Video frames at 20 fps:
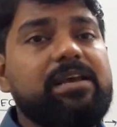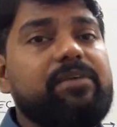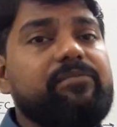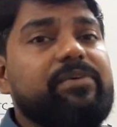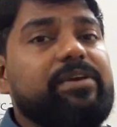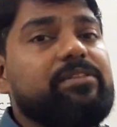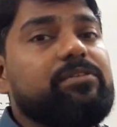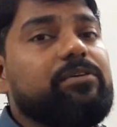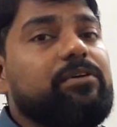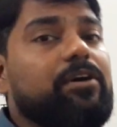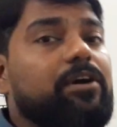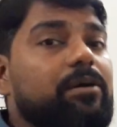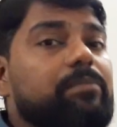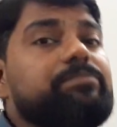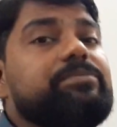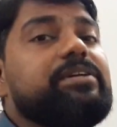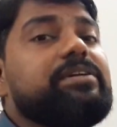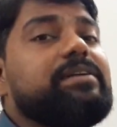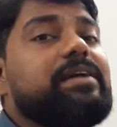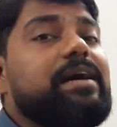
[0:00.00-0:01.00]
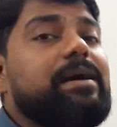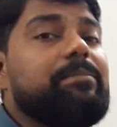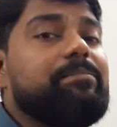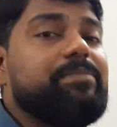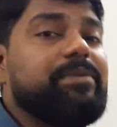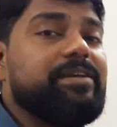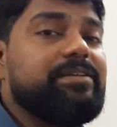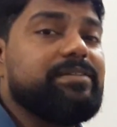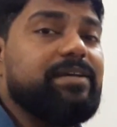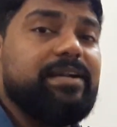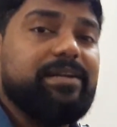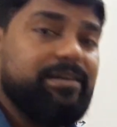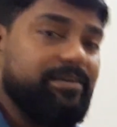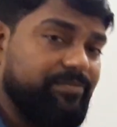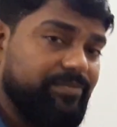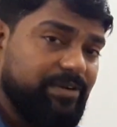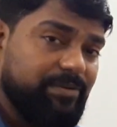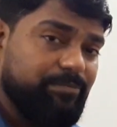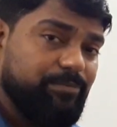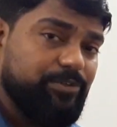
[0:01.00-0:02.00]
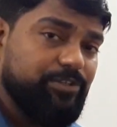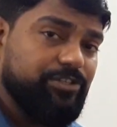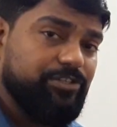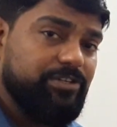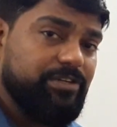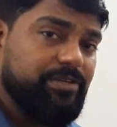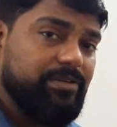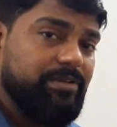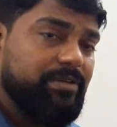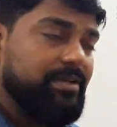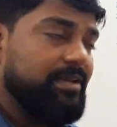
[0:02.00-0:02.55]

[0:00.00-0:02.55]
when the object are placed at different position,